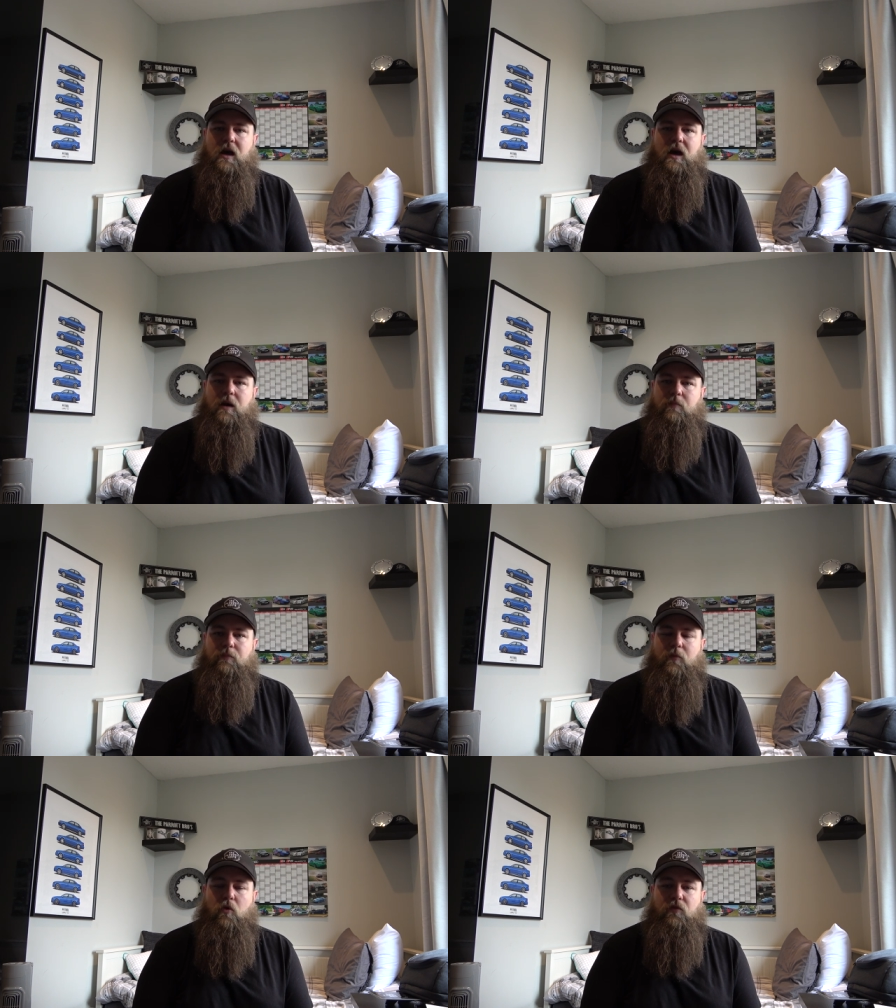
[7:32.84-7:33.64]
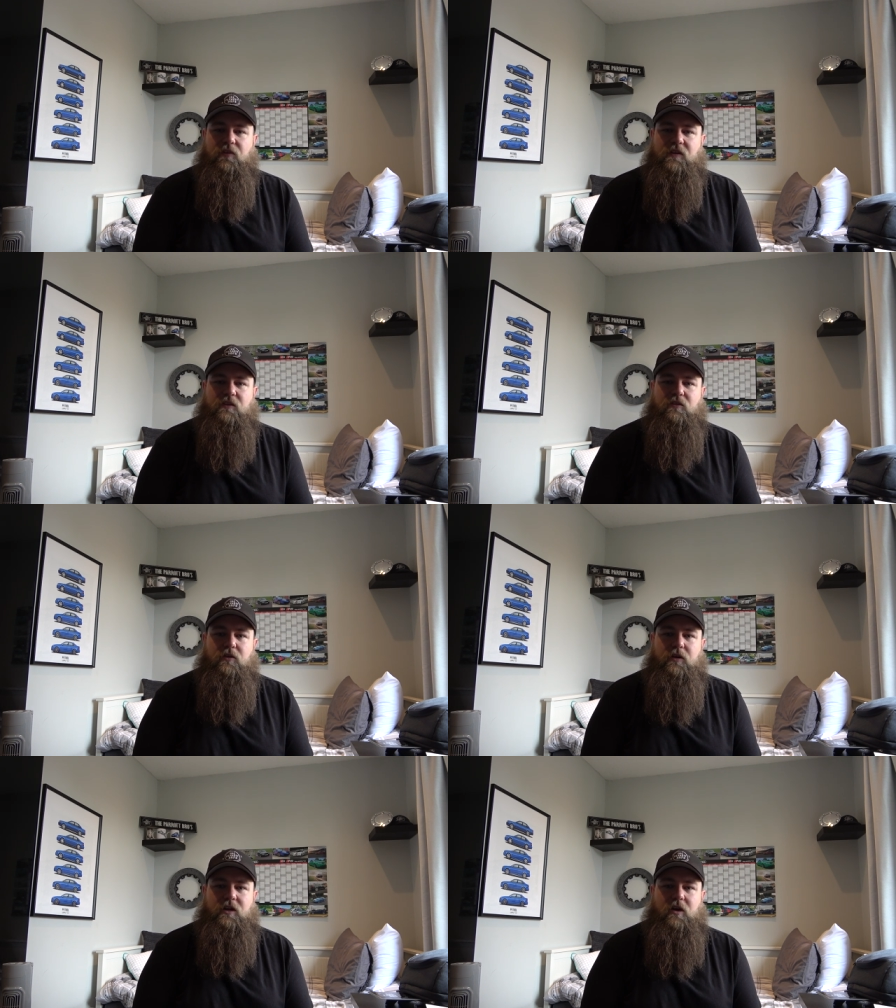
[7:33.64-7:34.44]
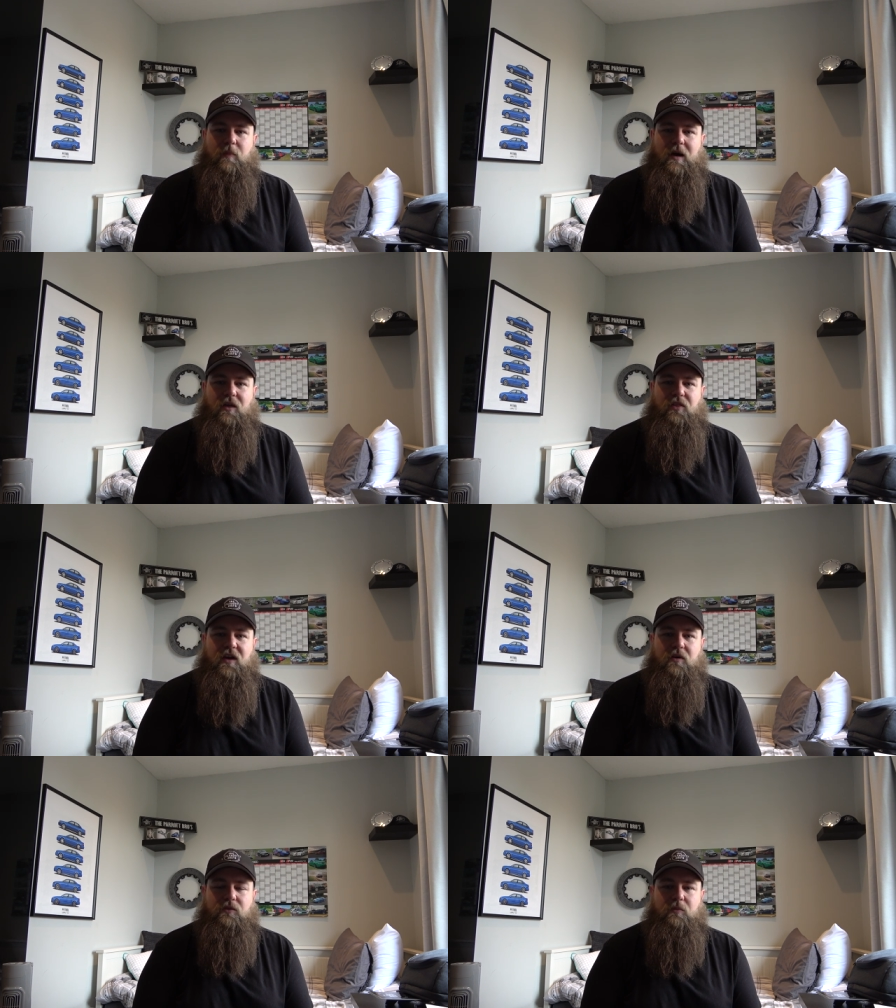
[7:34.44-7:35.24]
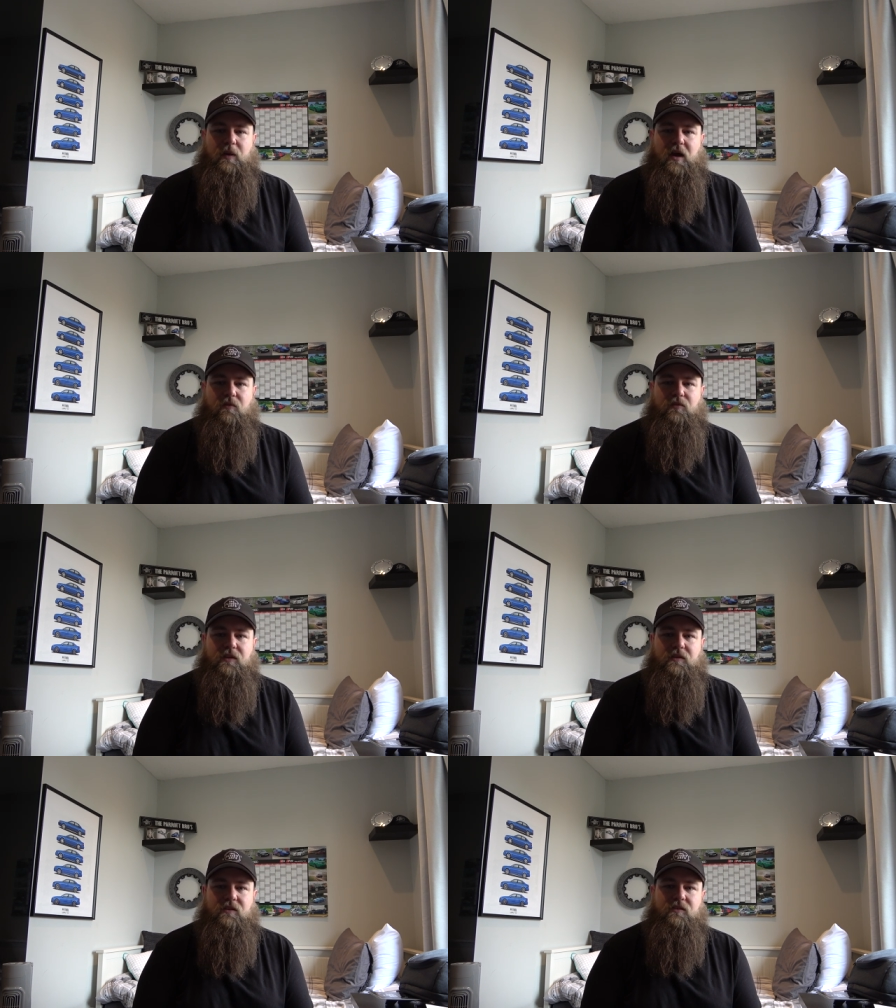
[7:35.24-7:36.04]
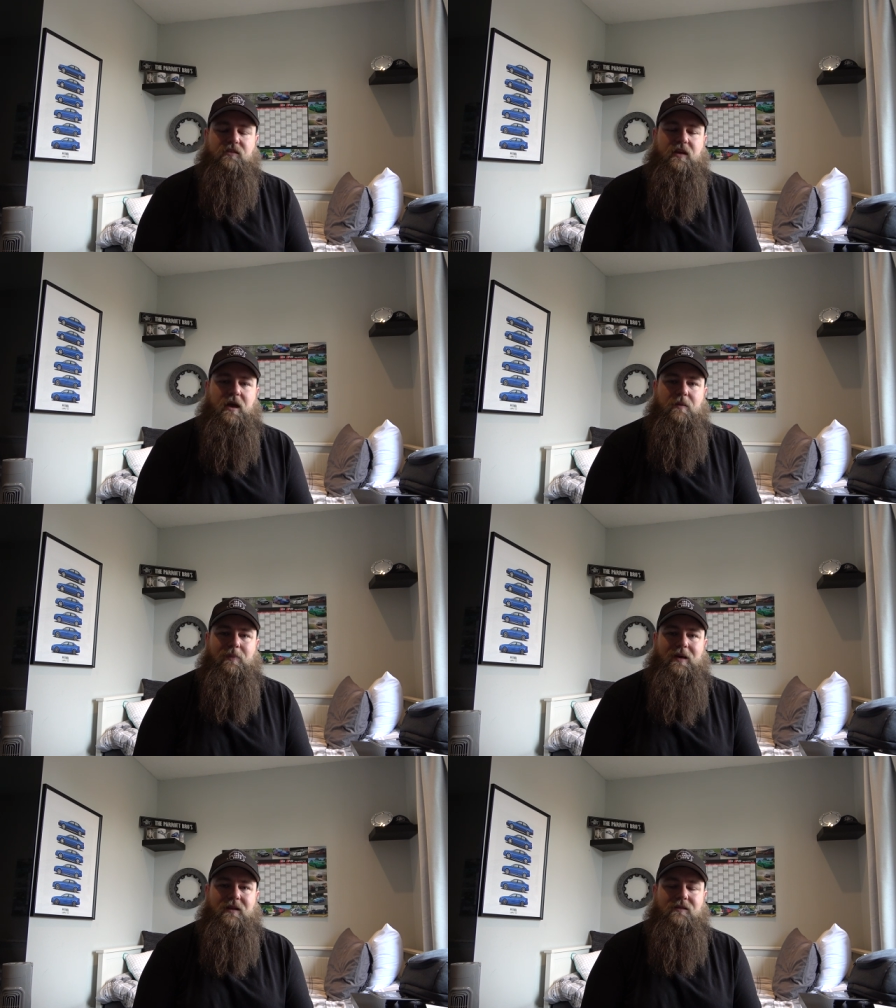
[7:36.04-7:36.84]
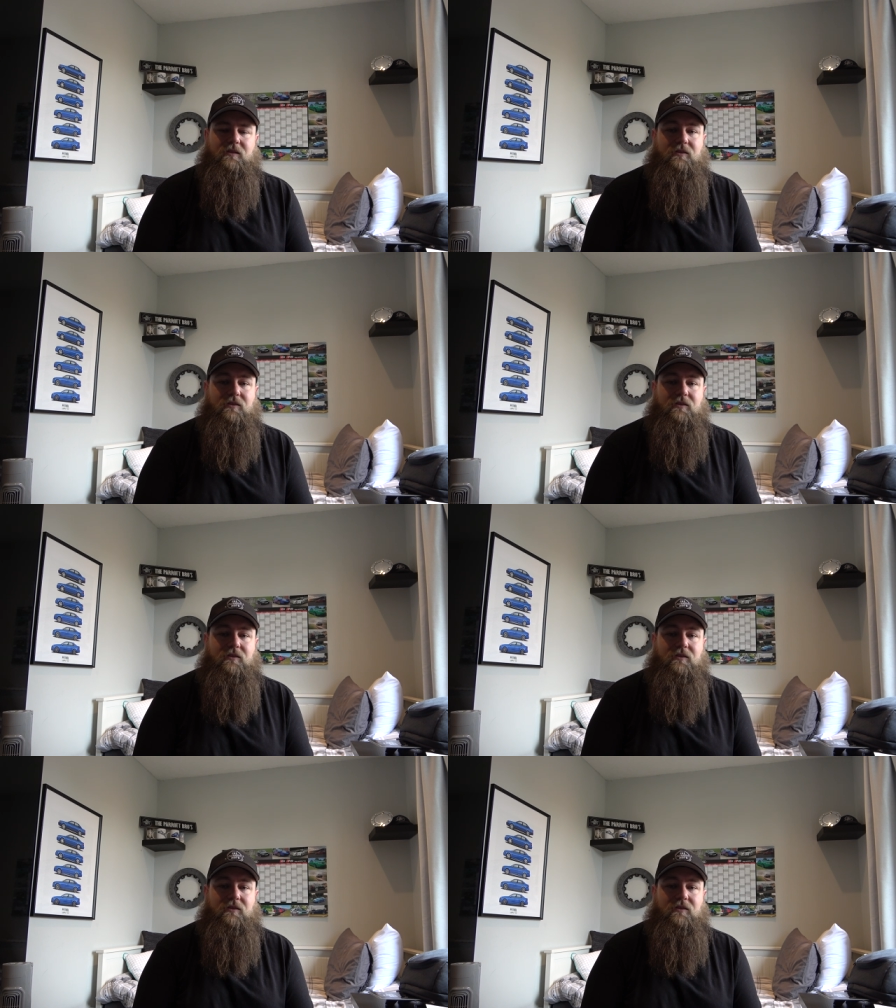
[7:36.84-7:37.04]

Um, all fitted, you're looking at about a thousand pound for the discs and pads.